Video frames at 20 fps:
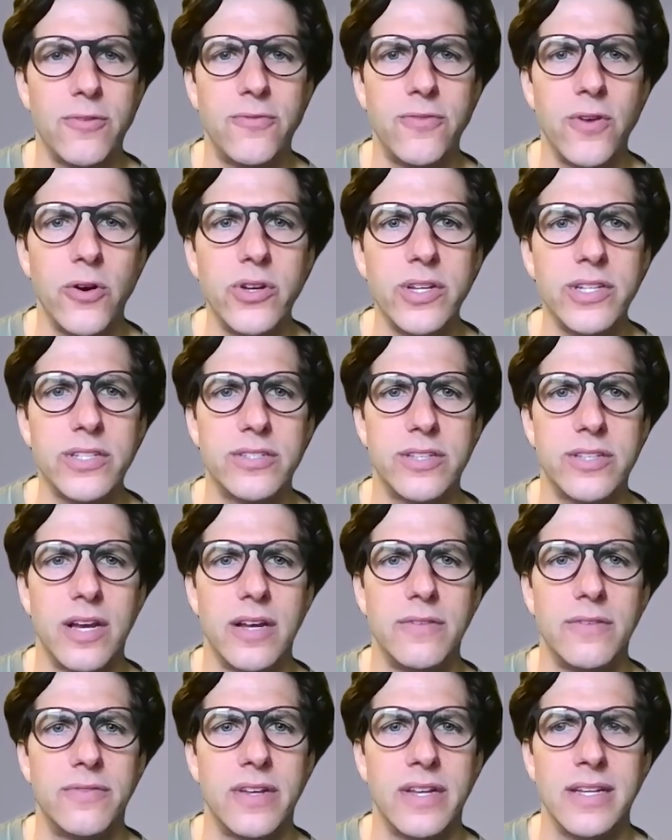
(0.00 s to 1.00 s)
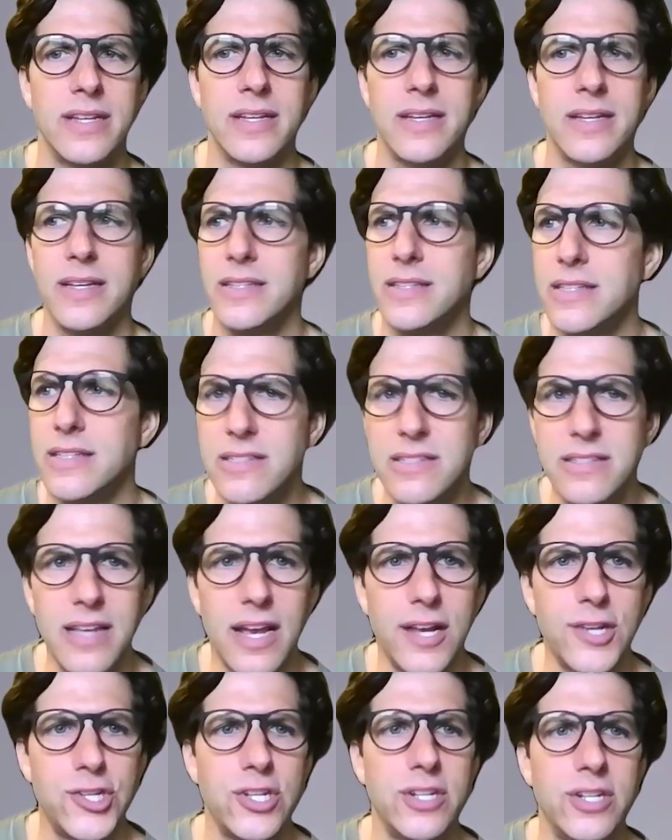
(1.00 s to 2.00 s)
Now, the focus of
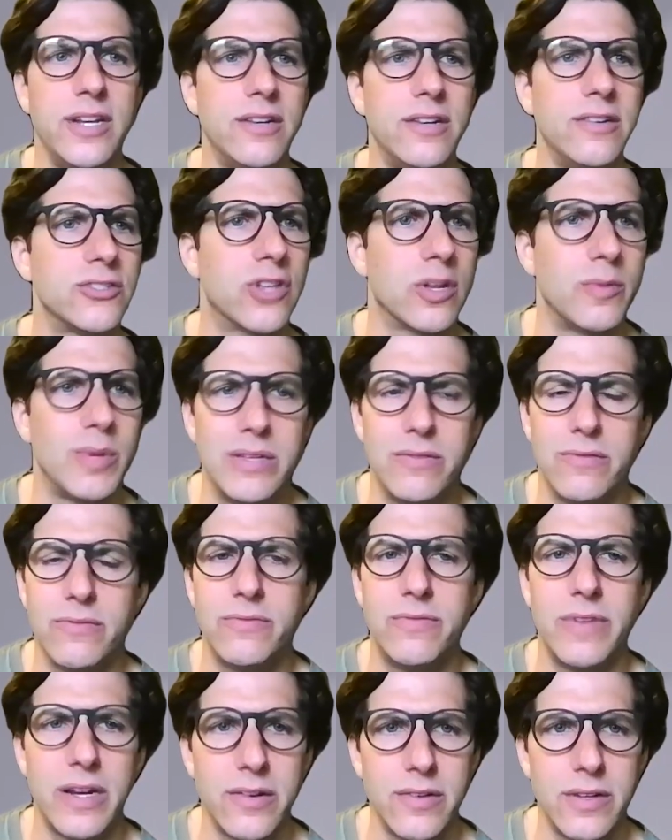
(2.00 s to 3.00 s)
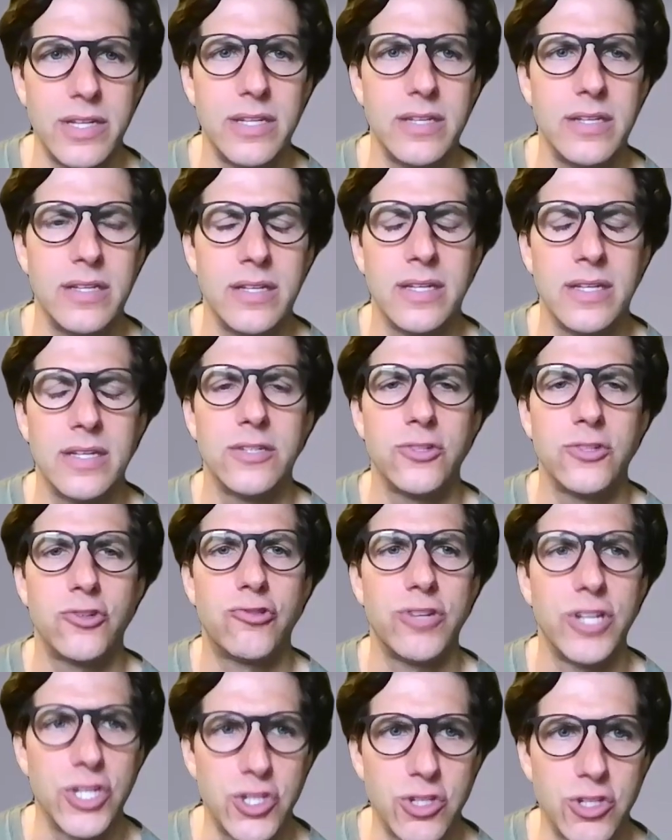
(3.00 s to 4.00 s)
this session here is going to be very
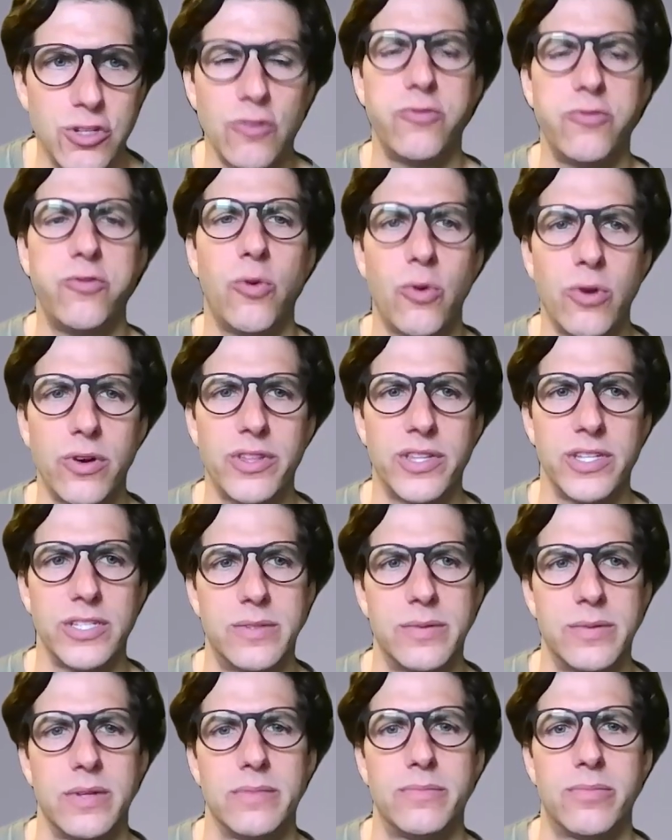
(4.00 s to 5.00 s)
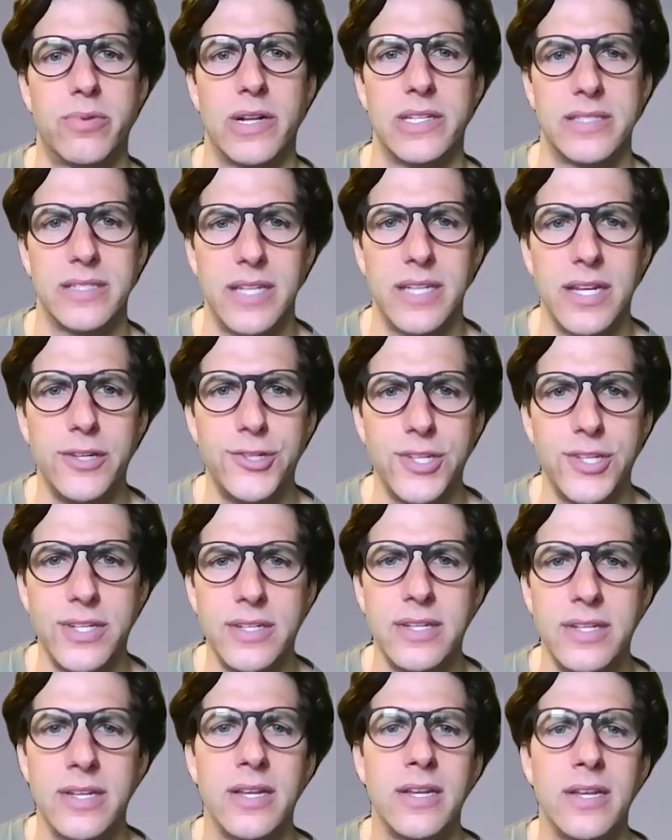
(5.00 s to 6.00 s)
traditional for this
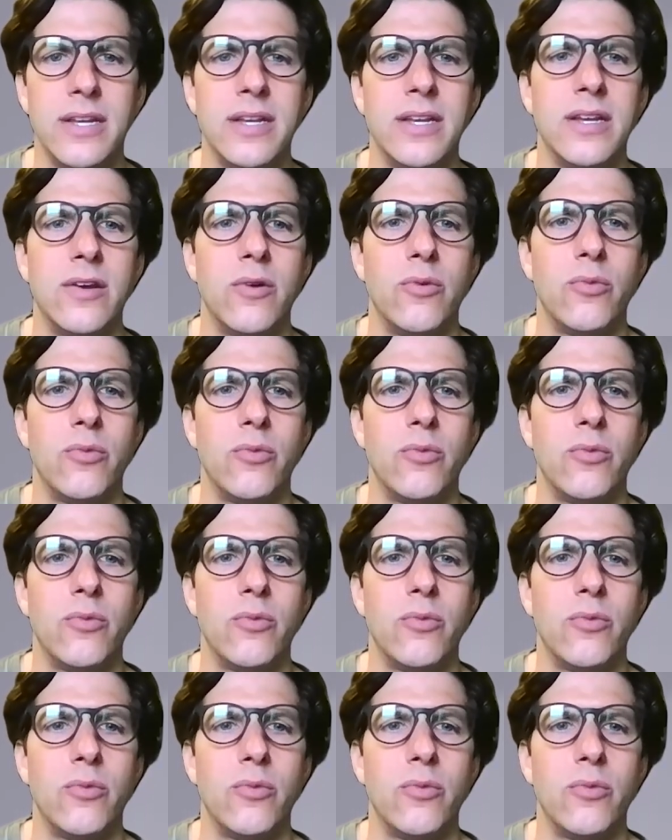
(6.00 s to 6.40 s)
presentation.